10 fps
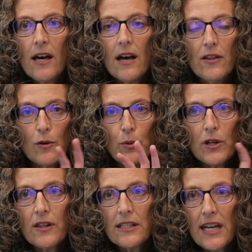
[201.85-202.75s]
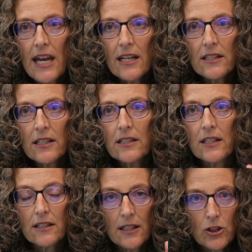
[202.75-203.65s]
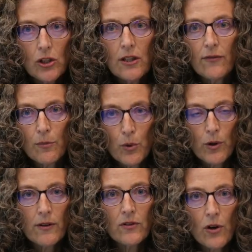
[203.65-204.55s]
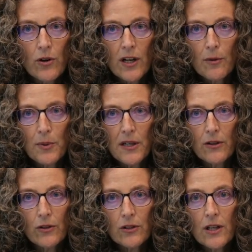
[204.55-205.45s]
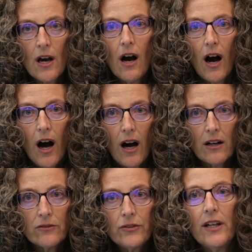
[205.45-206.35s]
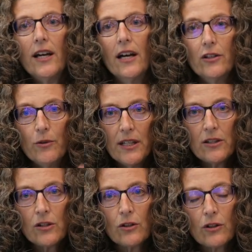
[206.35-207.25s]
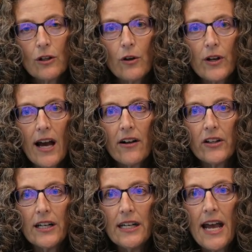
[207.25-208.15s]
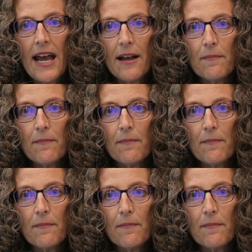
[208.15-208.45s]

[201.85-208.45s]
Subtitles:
and then you put in the date, decision of the Board of Zoning Appeals of, and you insert the locality name.